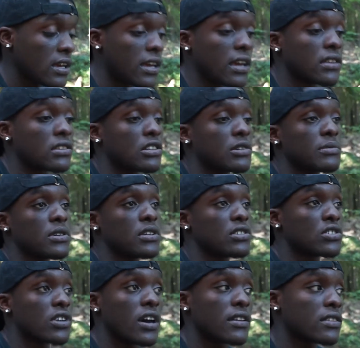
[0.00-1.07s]
he ended up getting
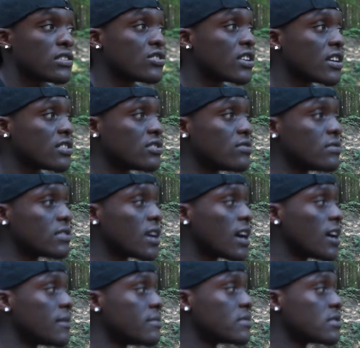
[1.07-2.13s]
shot in the chest 2
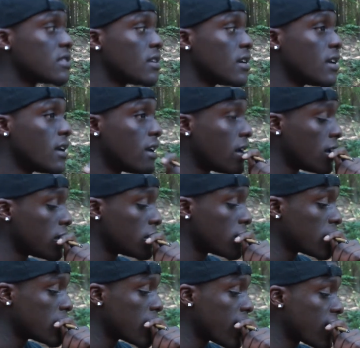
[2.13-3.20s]
times. And
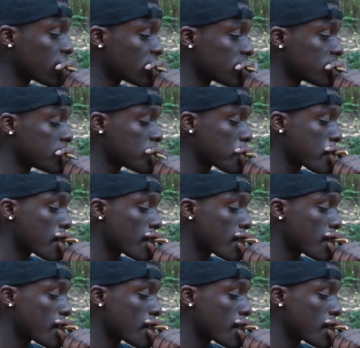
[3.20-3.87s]
actually,